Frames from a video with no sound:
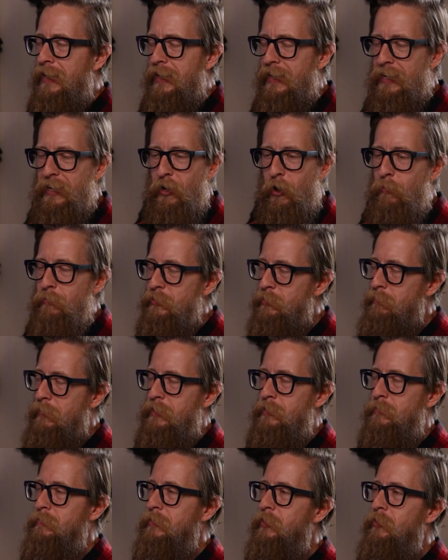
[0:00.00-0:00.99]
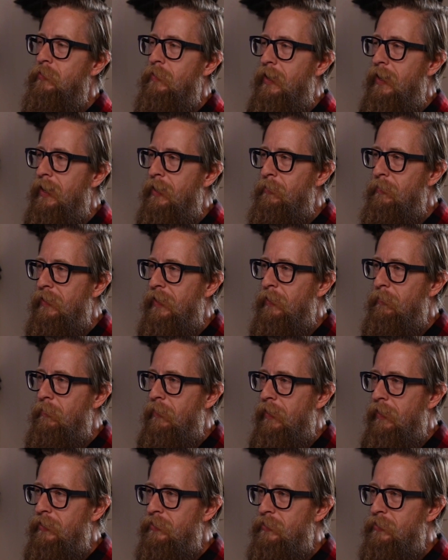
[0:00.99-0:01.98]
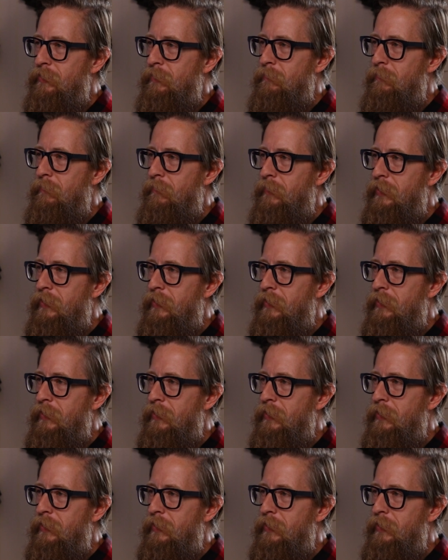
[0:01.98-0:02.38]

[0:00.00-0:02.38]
And it almost makes me cry when I watch them